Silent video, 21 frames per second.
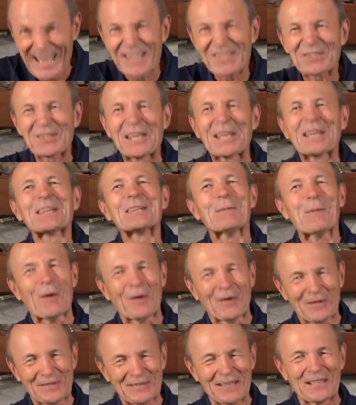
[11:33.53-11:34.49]
Thinking
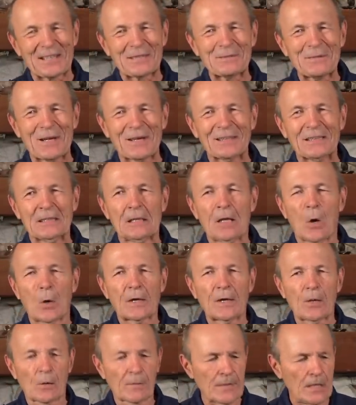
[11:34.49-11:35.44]
about it.
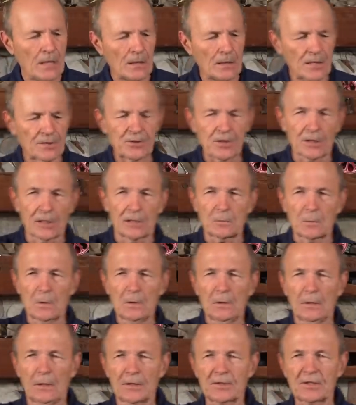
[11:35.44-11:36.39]
Okay, over here, here's a good
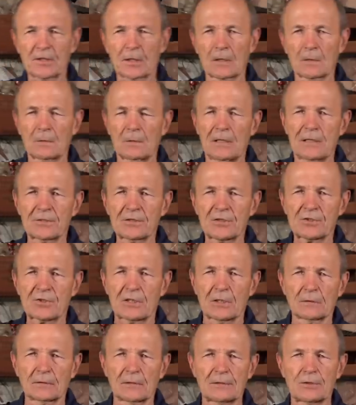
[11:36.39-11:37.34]
one. Here's a
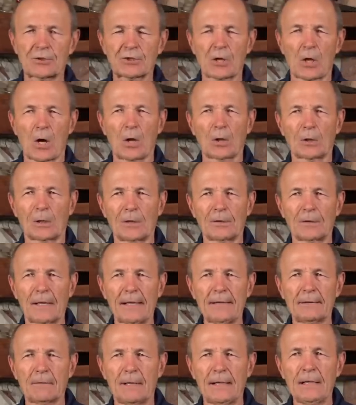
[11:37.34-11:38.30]
skill that you should all learn,
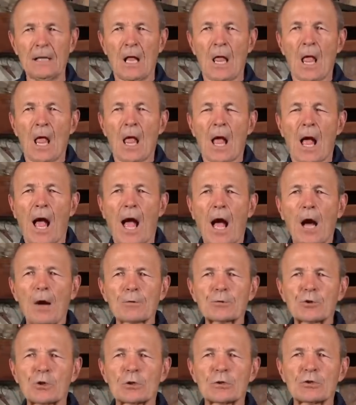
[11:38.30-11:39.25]
right? Right?
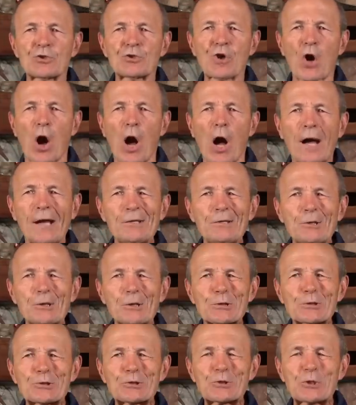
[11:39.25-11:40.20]
How to don
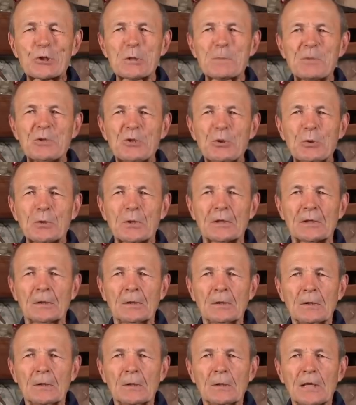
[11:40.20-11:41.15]
your scuba
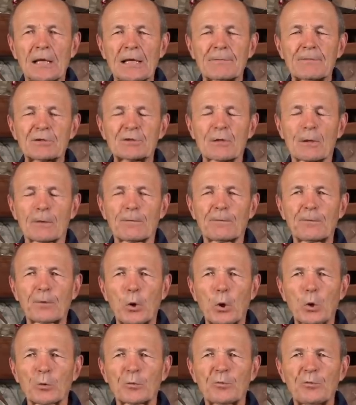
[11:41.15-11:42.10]
unit if it's a
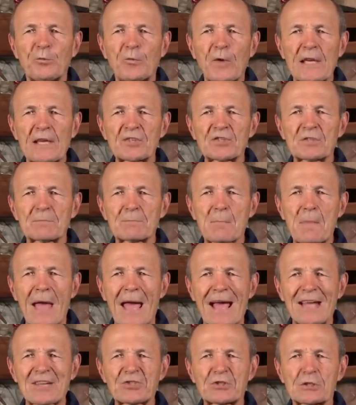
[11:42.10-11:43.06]
full face
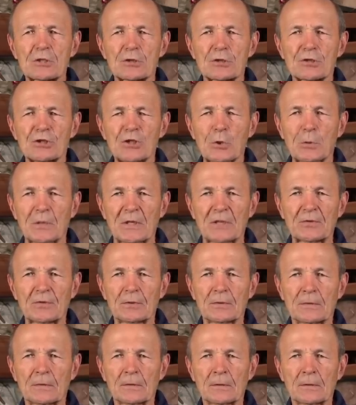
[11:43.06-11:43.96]
mask unit.